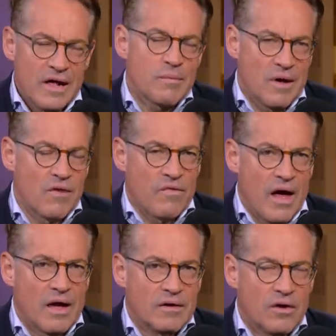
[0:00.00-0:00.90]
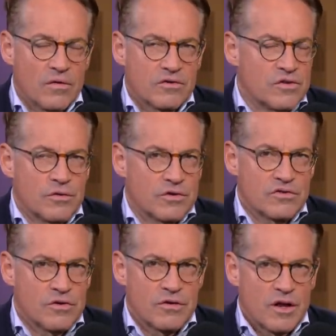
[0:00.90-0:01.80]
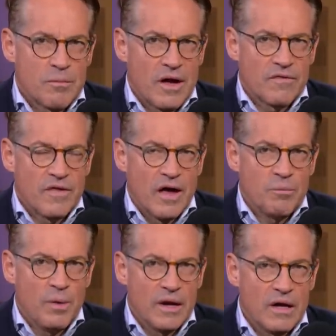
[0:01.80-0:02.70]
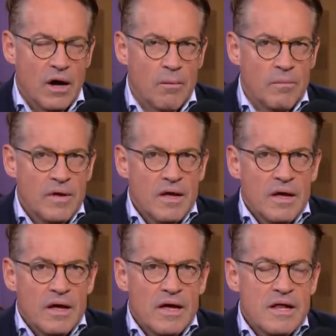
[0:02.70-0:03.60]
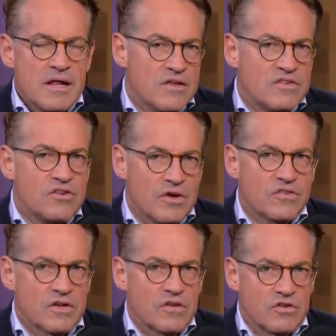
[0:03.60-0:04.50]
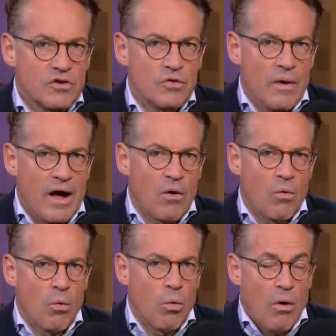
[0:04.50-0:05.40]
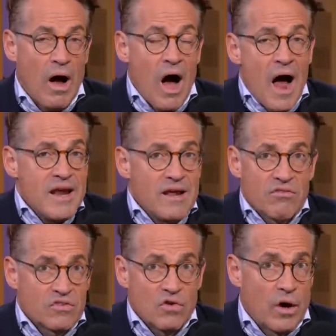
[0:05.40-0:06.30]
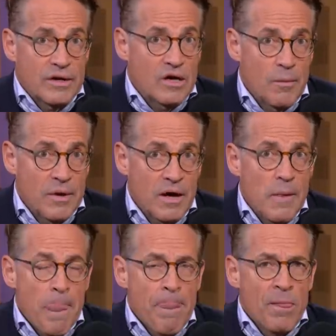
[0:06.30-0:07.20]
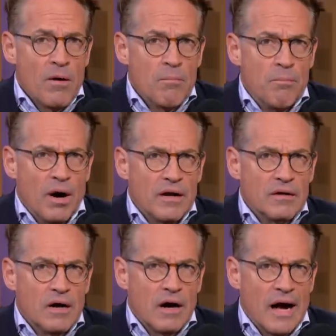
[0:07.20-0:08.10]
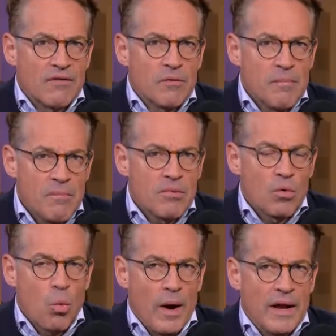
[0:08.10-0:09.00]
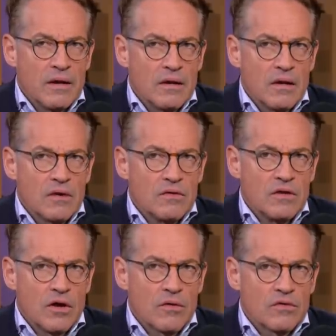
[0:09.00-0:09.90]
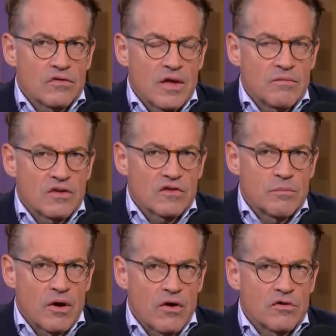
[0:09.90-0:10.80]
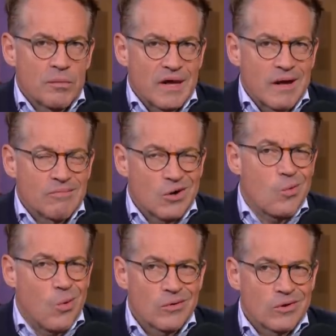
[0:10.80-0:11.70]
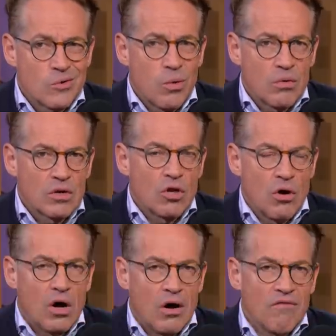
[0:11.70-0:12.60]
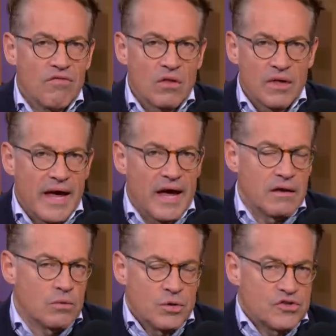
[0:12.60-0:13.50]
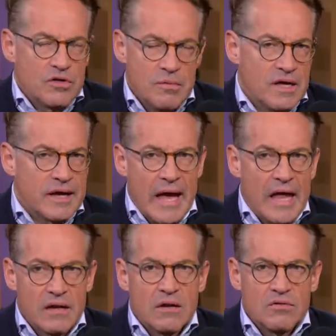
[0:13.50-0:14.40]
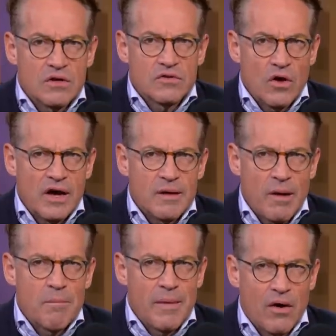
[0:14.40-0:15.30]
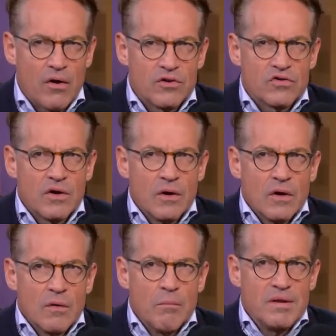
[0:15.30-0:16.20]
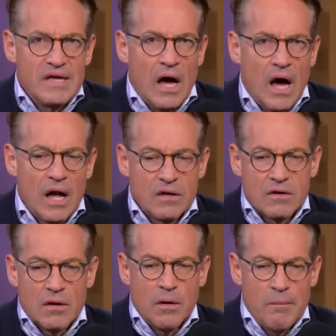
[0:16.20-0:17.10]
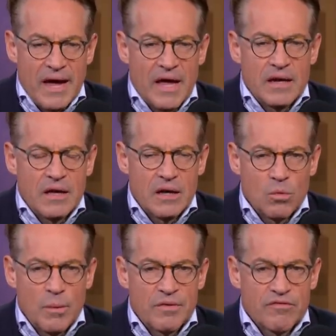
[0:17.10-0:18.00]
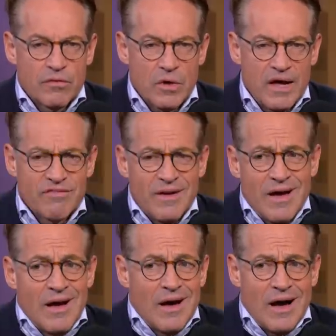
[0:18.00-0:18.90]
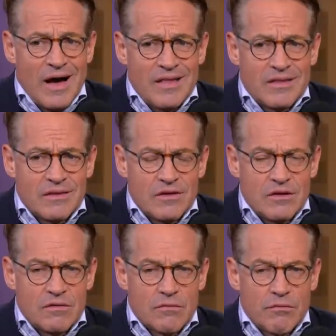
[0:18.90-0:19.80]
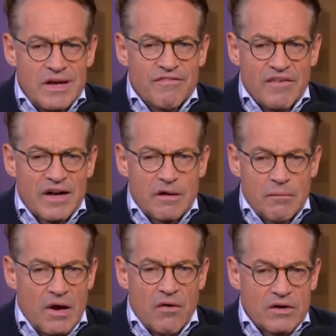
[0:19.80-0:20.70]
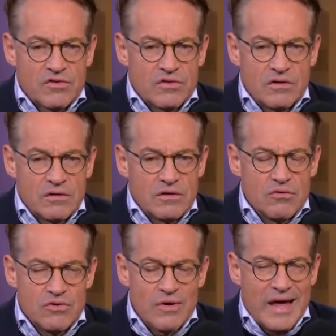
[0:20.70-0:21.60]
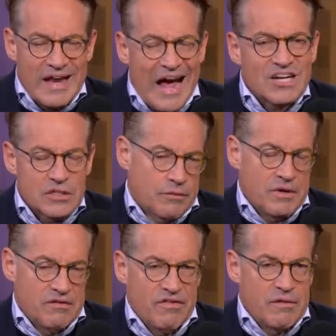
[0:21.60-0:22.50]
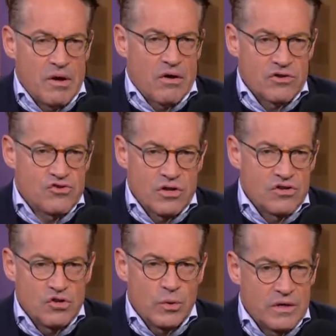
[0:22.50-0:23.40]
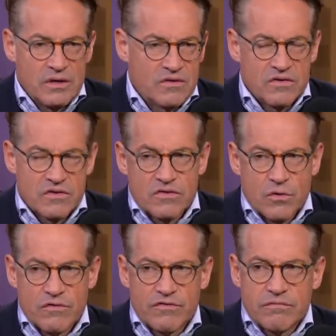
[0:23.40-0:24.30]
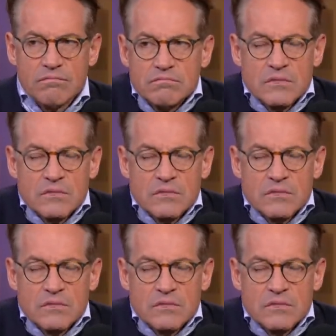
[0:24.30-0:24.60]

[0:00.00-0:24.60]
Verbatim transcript: doubt about that. No, there's no doubt about that. But it is interesting, too, how I never saw it coming. But I remember when, you know, same-sex marriage became the quote-unquote law of the land, which to me, again, talking about marriage beyond a man and a woman for life, redefining marriage, you can't actually redefine marriage. You can do it in this sort of